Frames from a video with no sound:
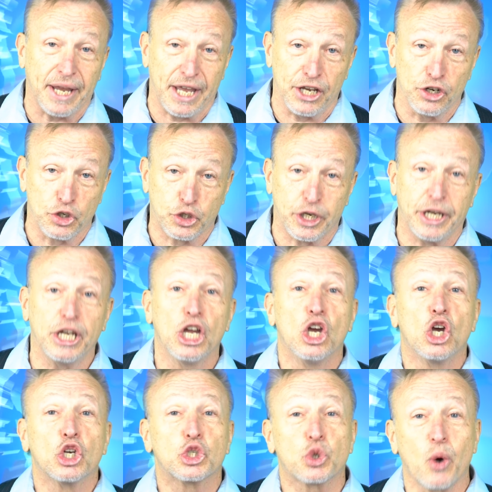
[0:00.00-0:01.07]
energy
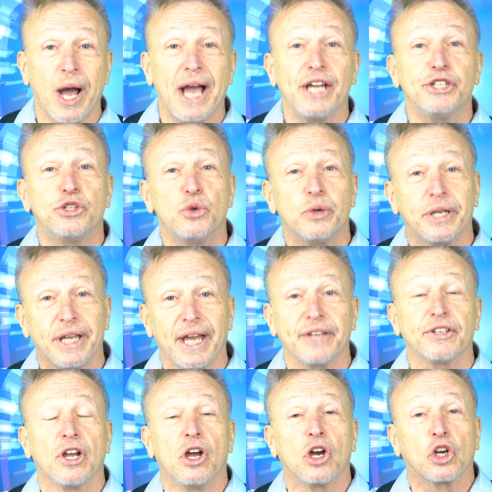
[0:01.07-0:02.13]
trying to
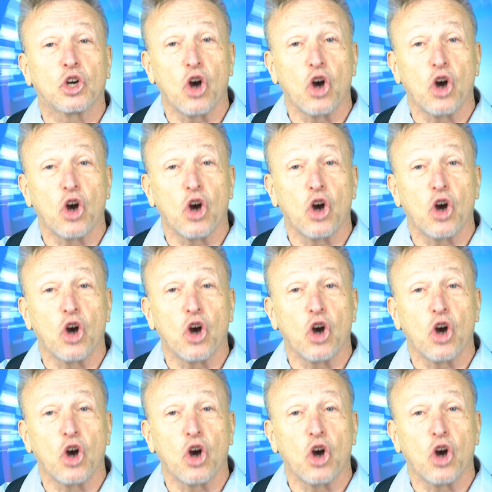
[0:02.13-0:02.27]
get